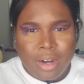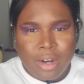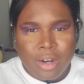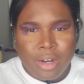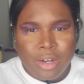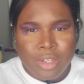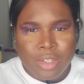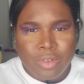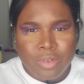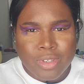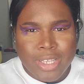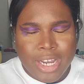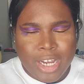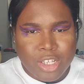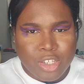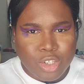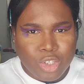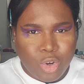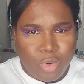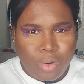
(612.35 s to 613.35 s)
her use like
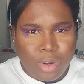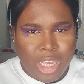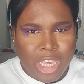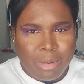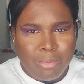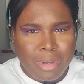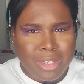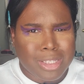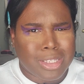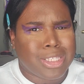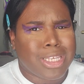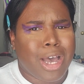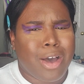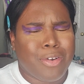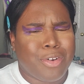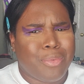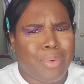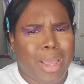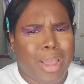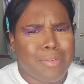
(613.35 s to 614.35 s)
a scream and
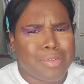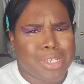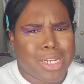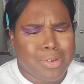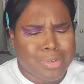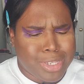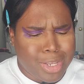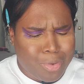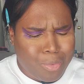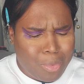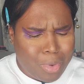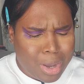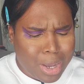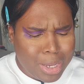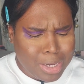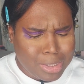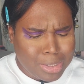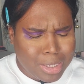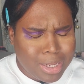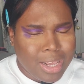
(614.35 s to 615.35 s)
sound waves, and I was like,
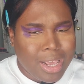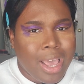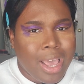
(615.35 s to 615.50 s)
what?